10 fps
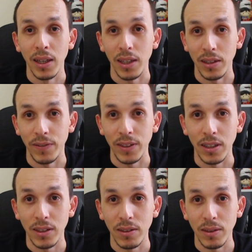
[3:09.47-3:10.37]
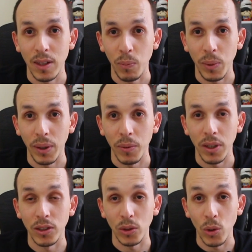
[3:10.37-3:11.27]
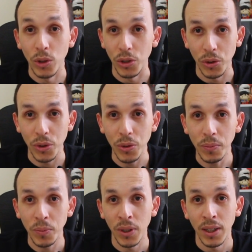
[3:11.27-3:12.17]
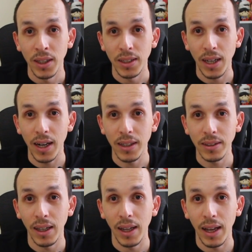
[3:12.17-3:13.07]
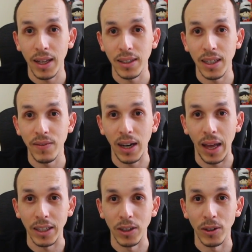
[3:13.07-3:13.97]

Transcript: If the tip is good to you, share it and give a like.